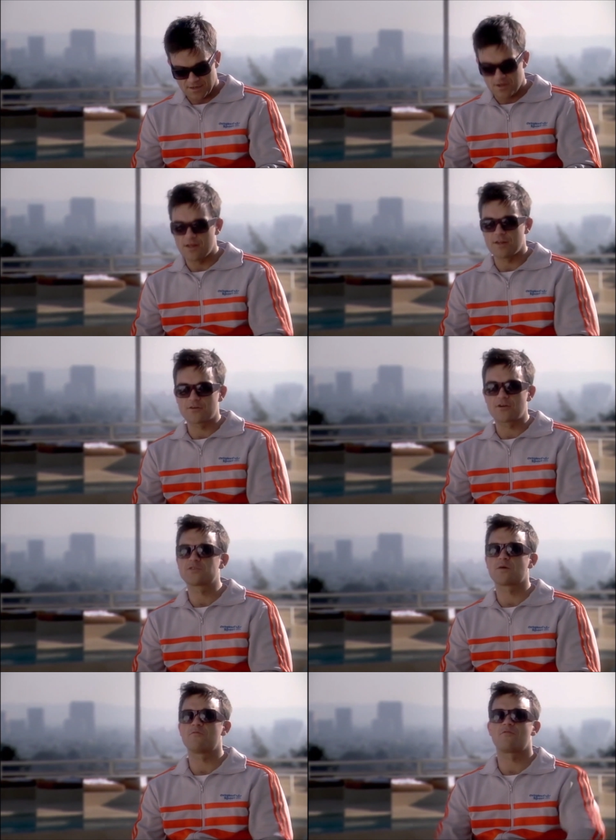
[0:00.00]
And
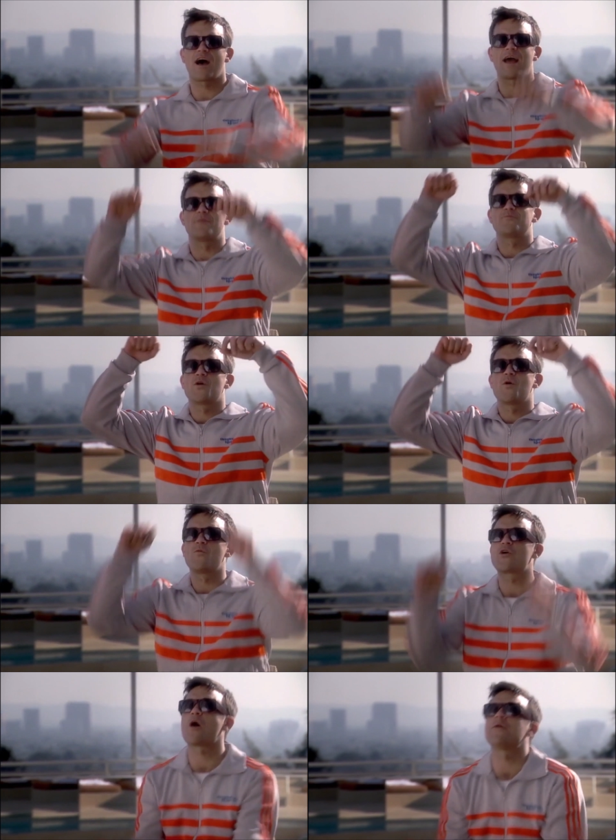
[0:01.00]
Chris went, right,
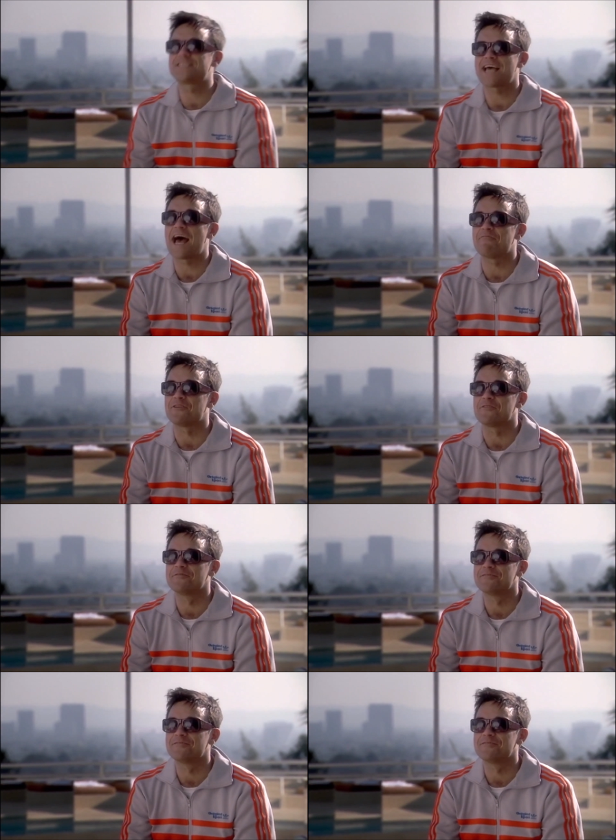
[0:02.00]
we're going to heaven.